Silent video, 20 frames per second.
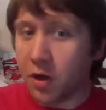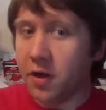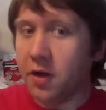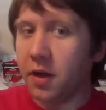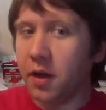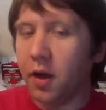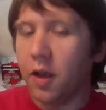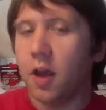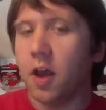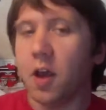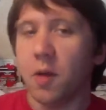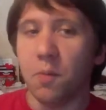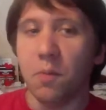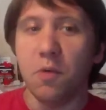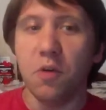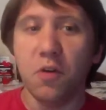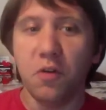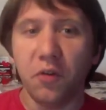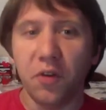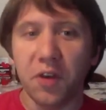good
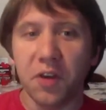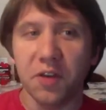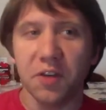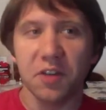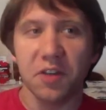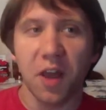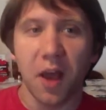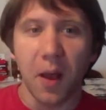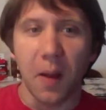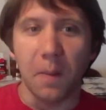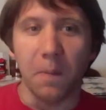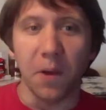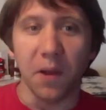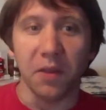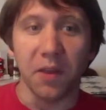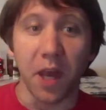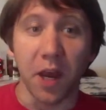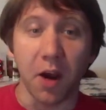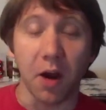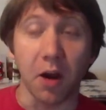movies,
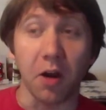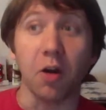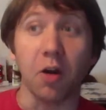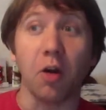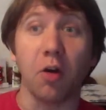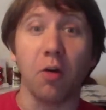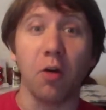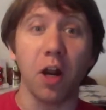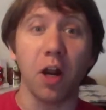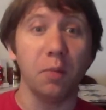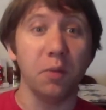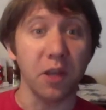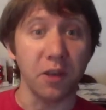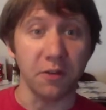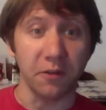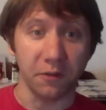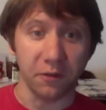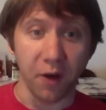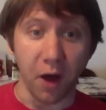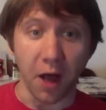but they are
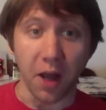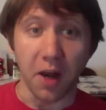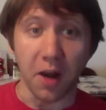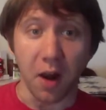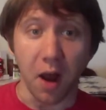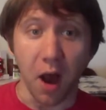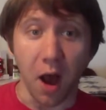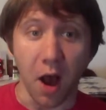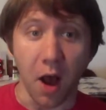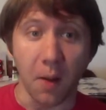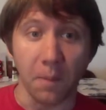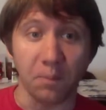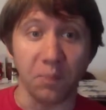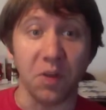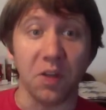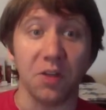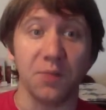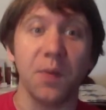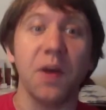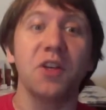incredibly fun,
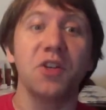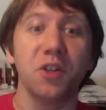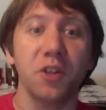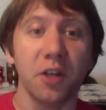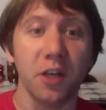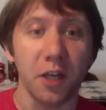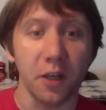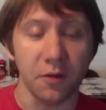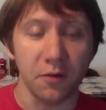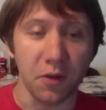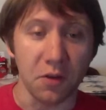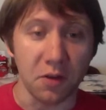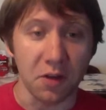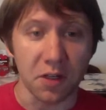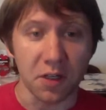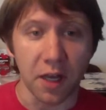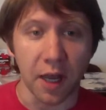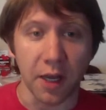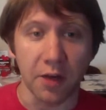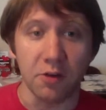especially
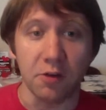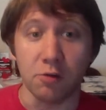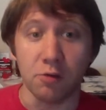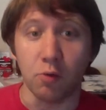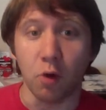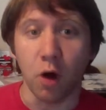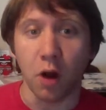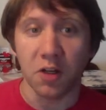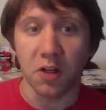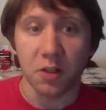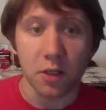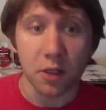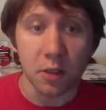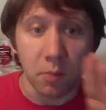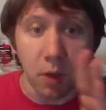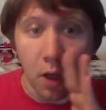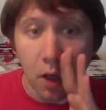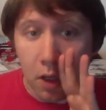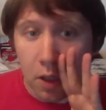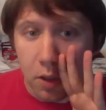if you decide to
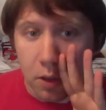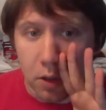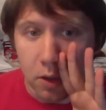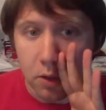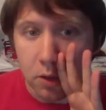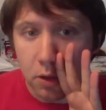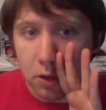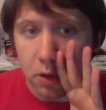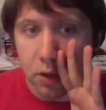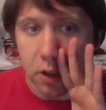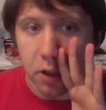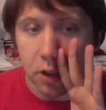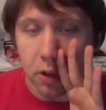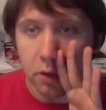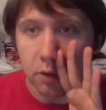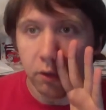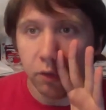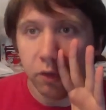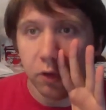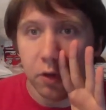watch them
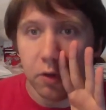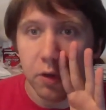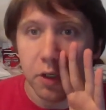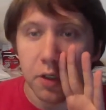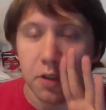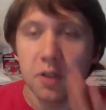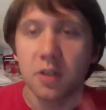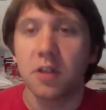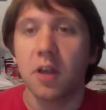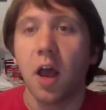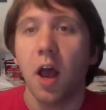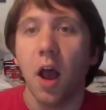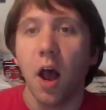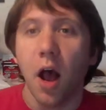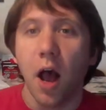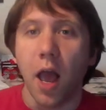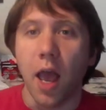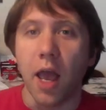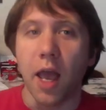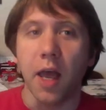under the
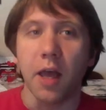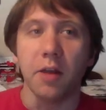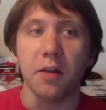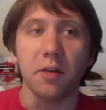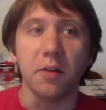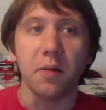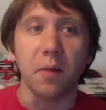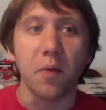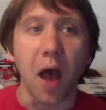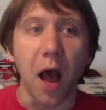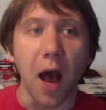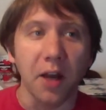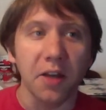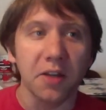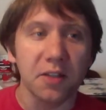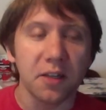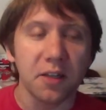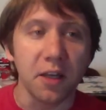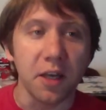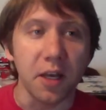influence. And
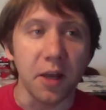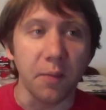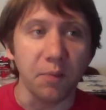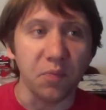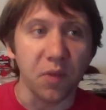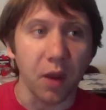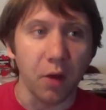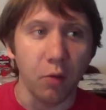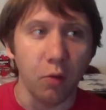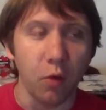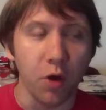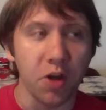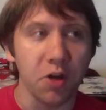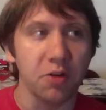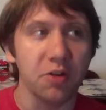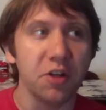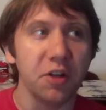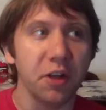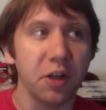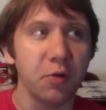honestly,
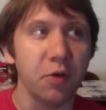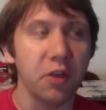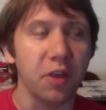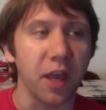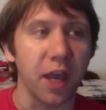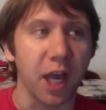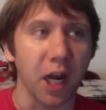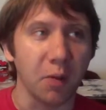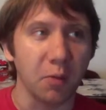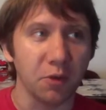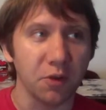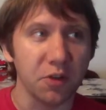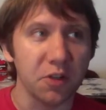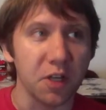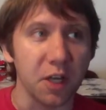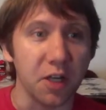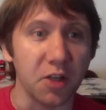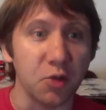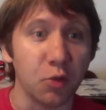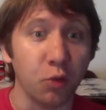when you're dealing with
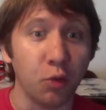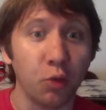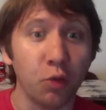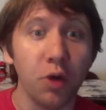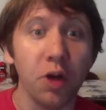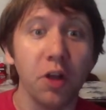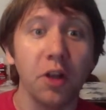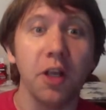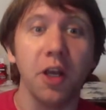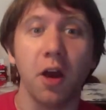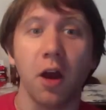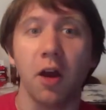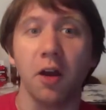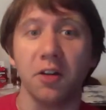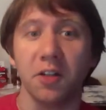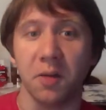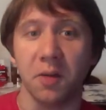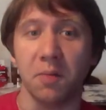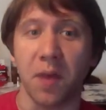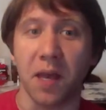animals, it's
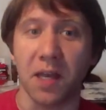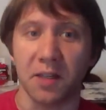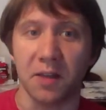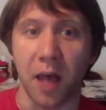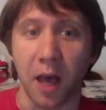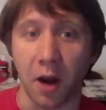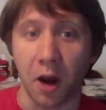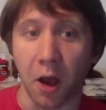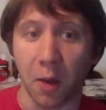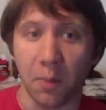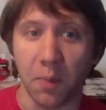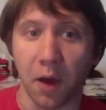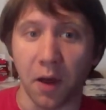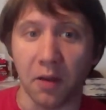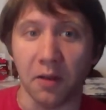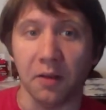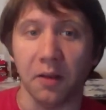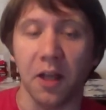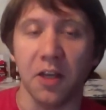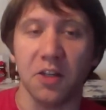really hard to mess that
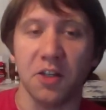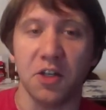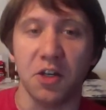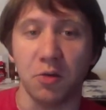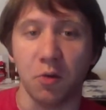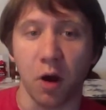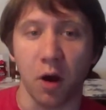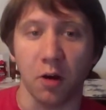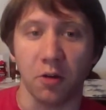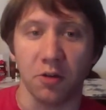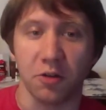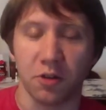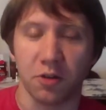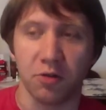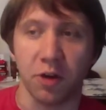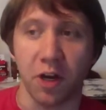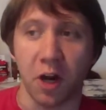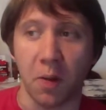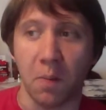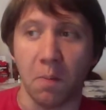up unless you
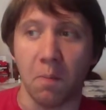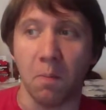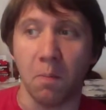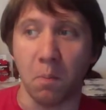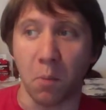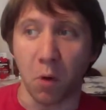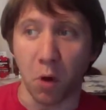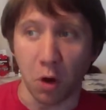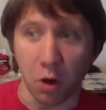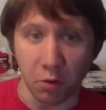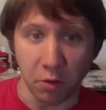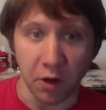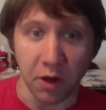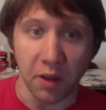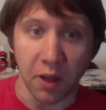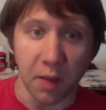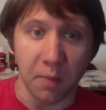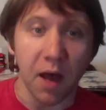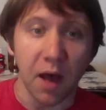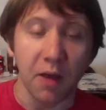are straight up
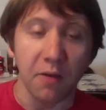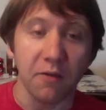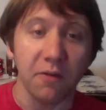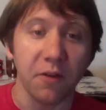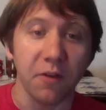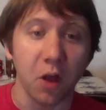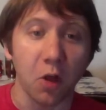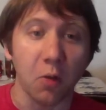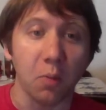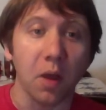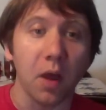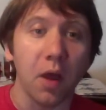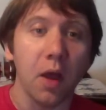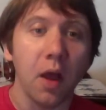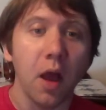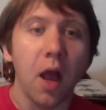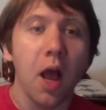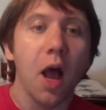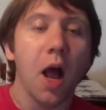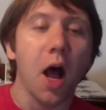murdering them on
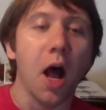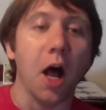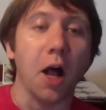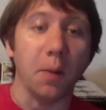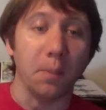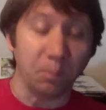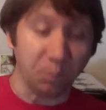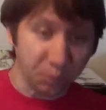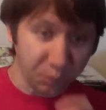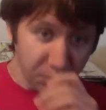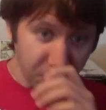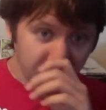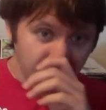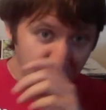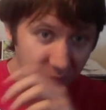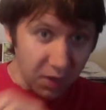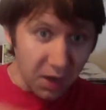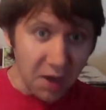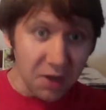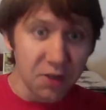film.
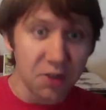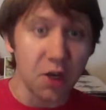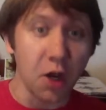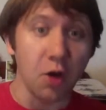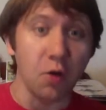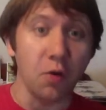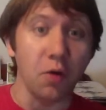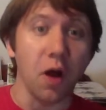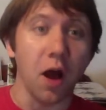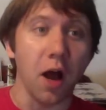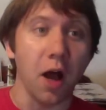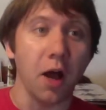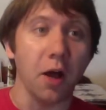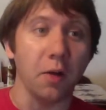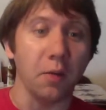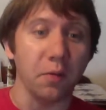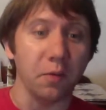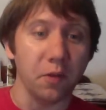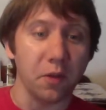So